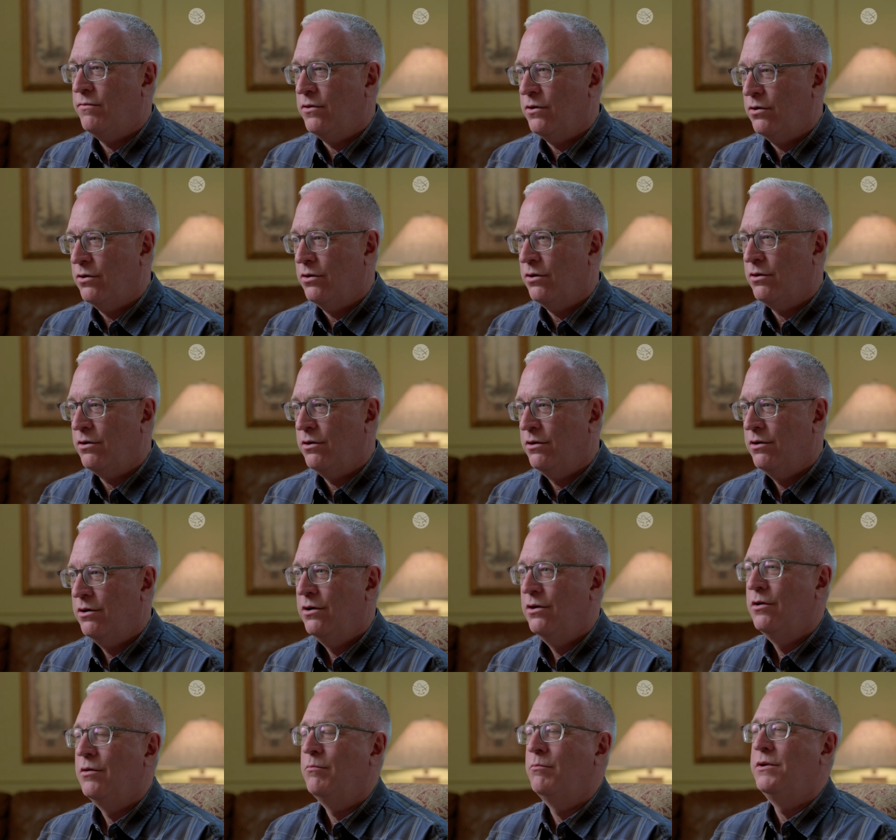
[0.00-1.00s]
the hook,
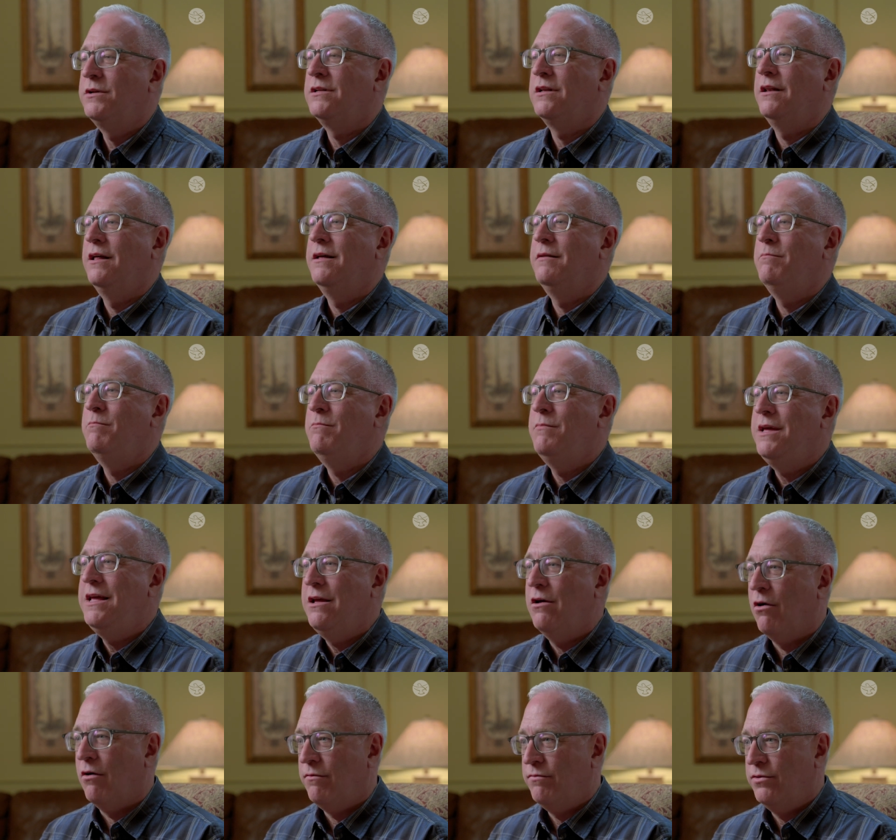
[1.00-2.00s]
but to let
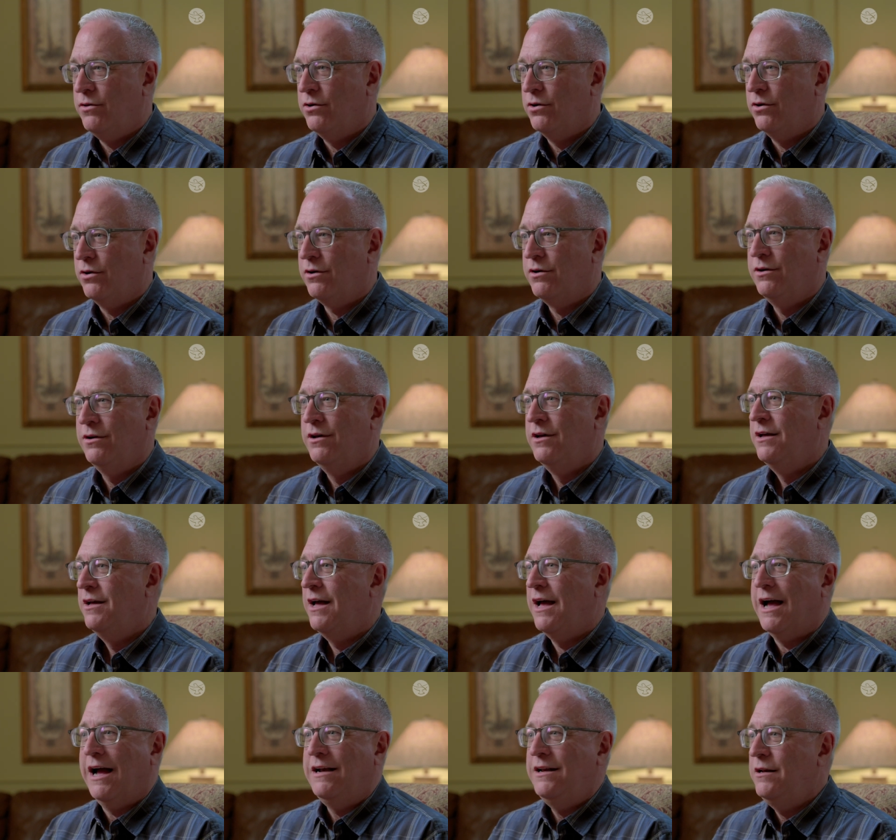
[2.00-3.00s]
me off the hook.
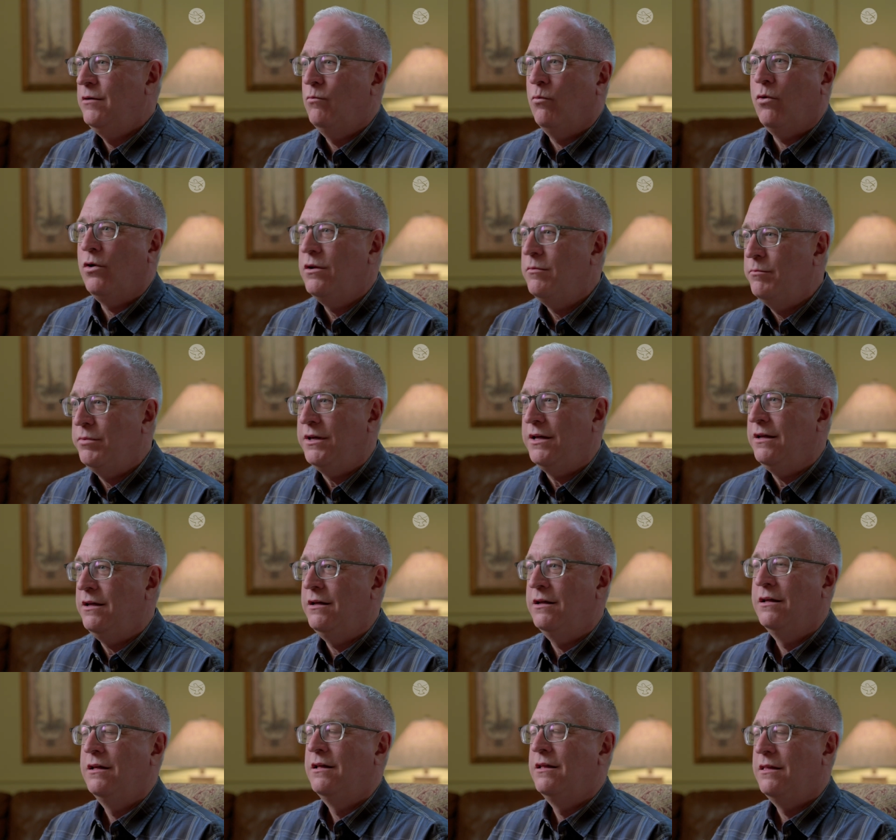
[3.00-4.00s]
I didn't want to
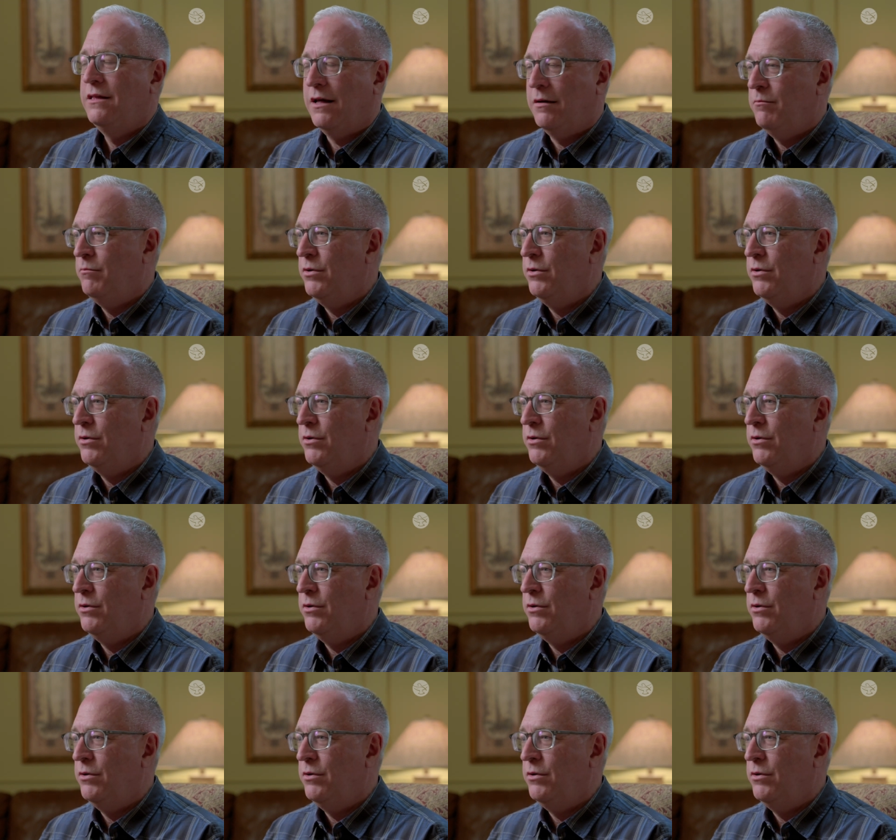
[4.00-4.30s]
be that